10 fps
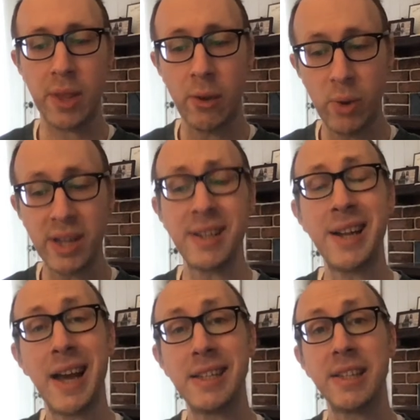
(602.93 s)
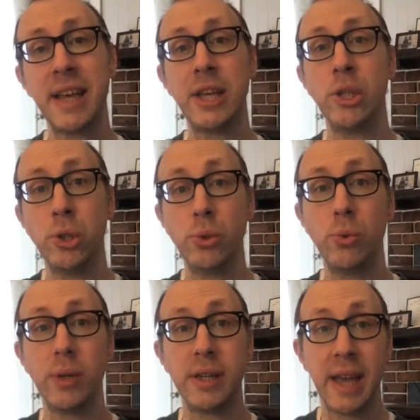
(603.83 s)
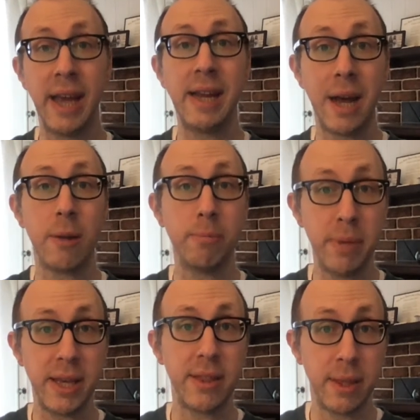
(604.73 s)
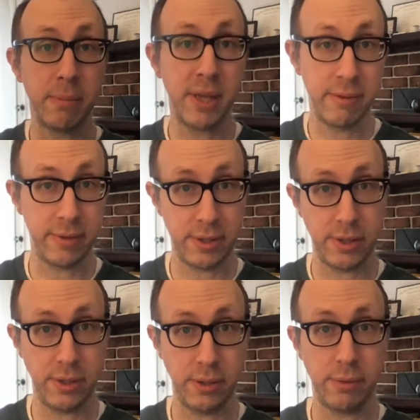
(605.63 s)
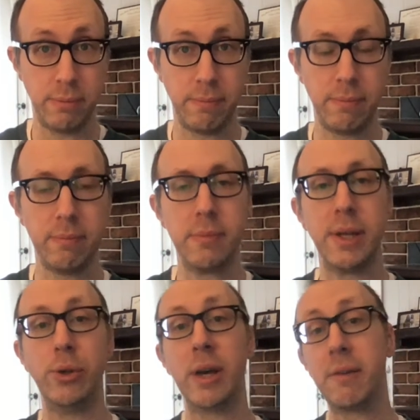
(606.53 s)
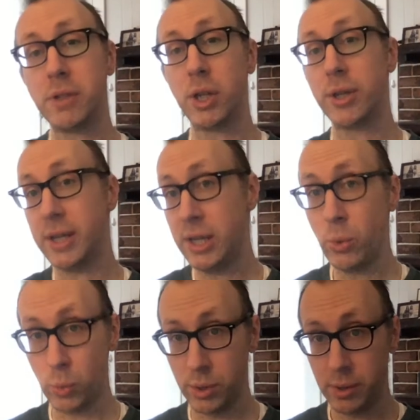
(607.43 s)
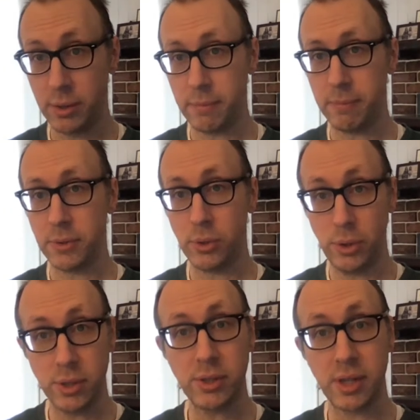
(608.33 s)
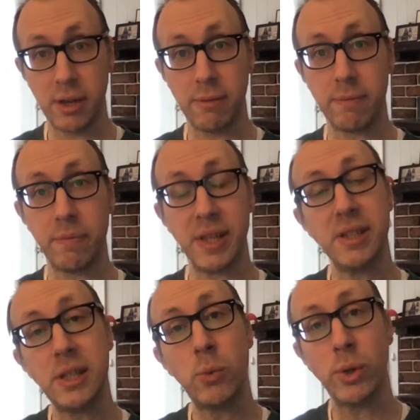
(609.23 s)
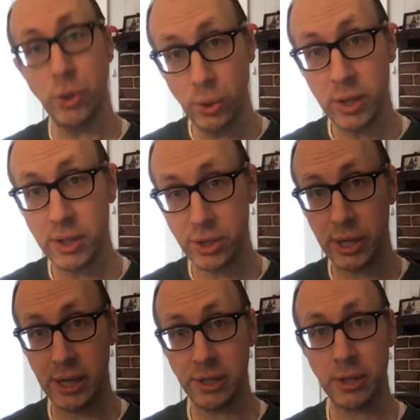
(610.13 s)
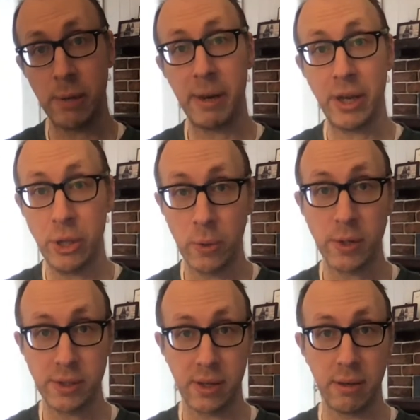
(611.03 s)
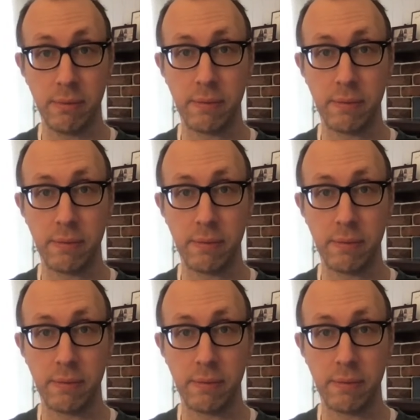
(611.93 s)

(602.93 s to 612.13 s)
recognize that you cannot make them give it to you. And you have to look inward to yourself and see what you can change about yourself